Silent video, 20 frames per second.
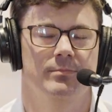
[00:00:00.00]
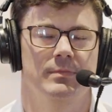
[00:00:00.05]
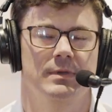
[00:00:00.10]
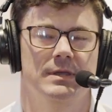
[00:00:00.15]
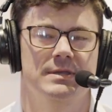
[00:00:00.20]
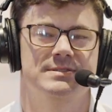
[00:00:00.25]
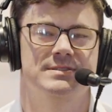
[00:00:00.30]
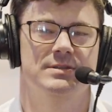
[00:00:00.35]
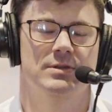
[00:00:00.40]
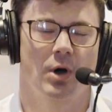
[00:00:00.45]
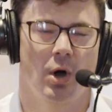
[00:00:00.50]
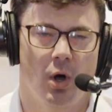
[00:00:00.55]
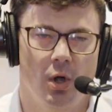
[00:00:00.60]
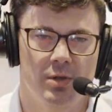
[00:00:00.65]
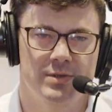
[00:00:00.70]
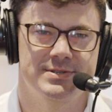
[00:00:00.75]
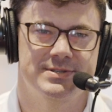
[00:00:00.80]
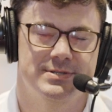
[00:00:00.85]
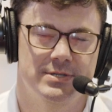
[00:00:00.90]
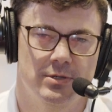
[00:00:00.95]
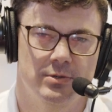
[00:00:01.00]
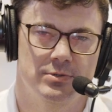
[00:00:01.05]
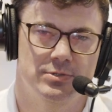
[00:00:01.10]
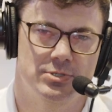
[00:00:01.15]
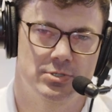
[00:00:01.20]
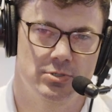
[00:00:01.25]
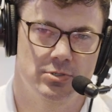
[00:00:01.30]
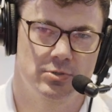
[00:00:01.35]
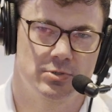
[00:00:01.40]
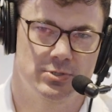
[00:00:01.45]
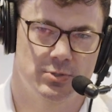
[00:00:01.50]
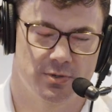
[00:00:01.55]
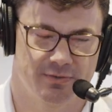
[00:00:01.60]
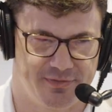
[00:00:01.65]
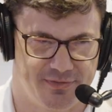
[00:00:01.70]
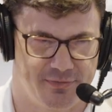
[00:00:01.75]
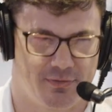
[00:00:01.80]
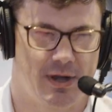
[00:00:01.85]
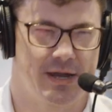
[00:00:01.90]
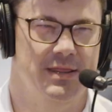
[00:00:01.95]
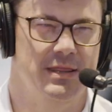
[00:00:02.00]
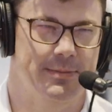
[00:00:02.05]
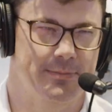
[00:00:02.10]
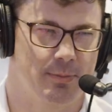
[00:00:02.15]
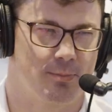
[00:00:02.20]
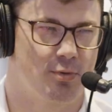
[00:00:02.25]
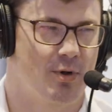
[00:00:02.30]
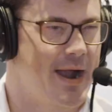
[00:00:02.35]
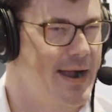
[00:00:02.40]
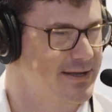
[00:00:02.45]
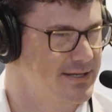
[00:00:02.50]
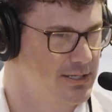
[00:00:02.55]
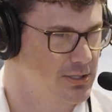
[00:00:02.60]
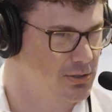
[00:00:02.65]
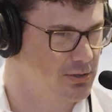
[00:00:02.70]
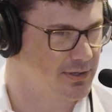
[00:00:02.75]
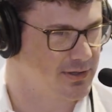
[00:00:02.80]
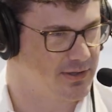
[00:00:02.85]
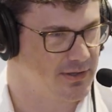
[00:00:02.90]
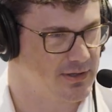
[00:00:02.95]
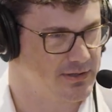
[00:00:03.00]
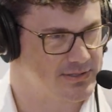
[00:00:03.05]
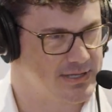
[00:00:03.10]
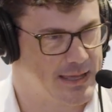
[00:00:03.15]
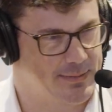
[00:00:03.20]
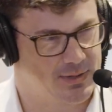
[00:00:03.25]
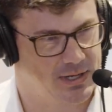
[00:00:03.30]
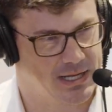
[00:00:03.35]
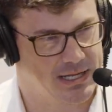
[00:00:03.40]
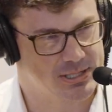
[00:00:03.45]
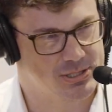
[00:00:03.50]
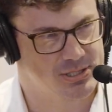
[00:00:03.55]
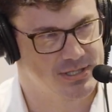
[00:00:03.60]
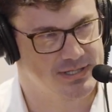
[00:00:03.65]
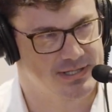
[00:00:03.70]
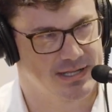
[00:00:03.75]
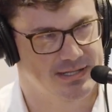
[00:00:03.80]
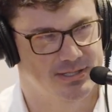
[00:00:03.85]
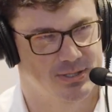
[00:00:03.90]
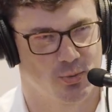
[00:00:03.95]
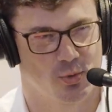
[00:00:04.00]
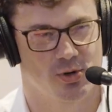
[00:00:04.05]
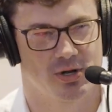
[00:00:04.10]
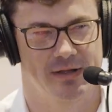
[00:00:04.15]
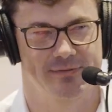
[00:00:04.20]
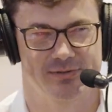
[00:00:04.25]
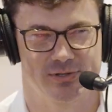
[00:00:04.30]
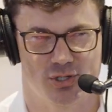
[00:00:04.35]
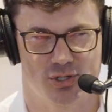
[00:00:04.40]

Is it also to sort of frighten them on practical examinations? That's the word on the